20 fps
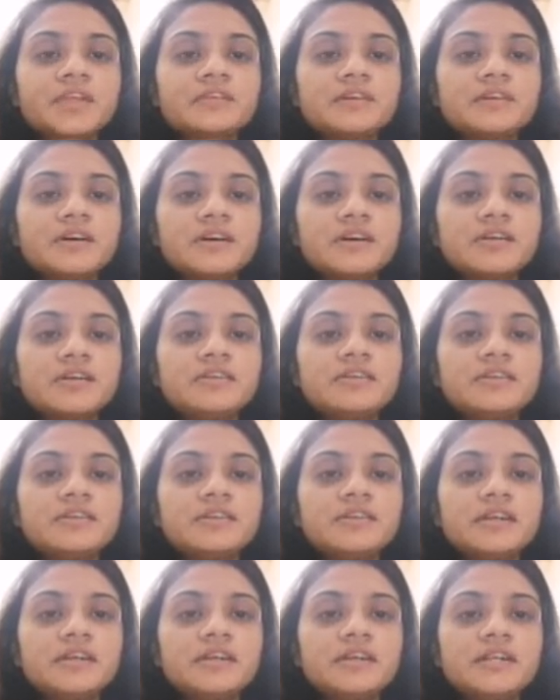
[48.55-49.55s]
Third,
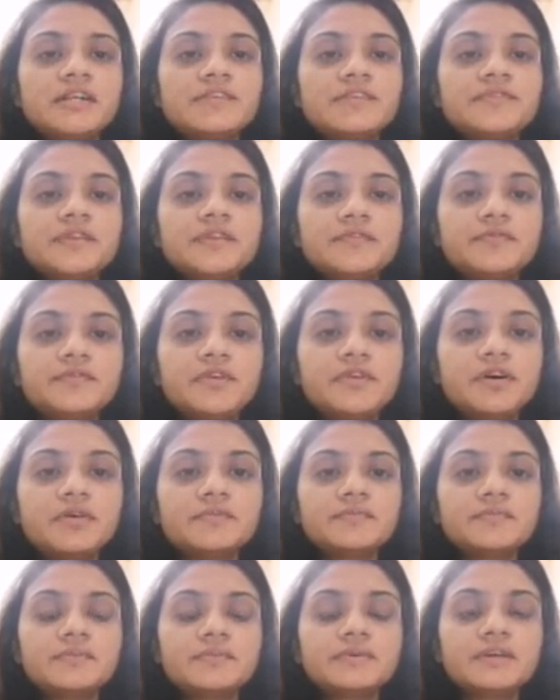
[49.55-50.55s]
D
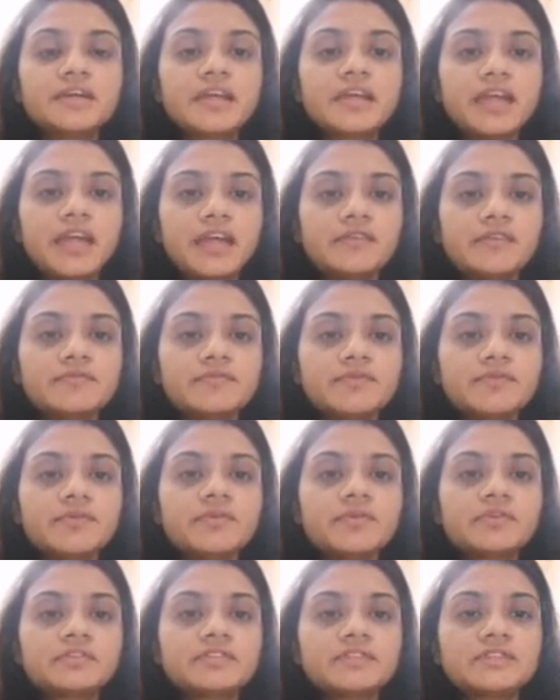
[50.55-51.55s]
flip-flop. And
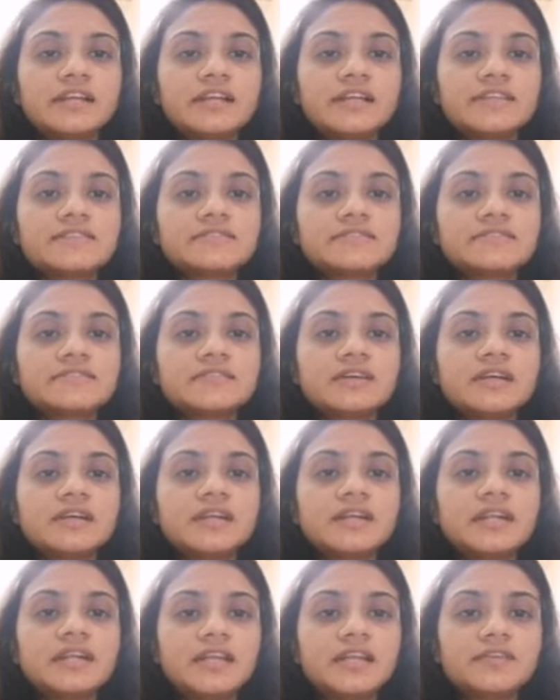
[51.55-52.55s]
fourth, that is
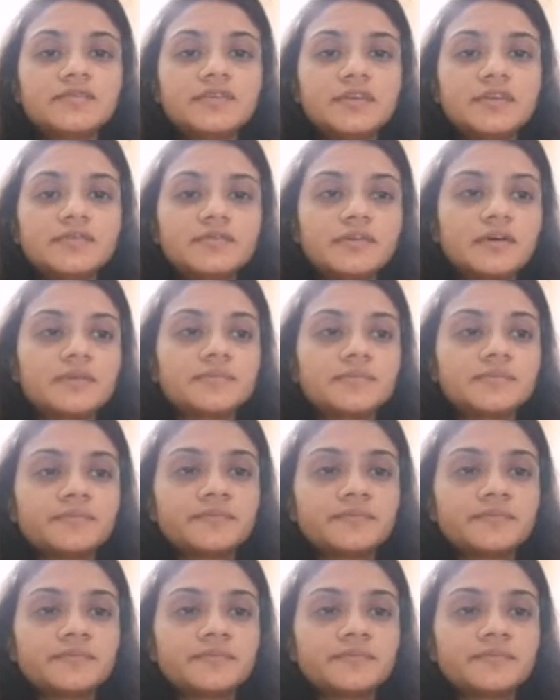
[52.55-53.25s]
T flip-flop.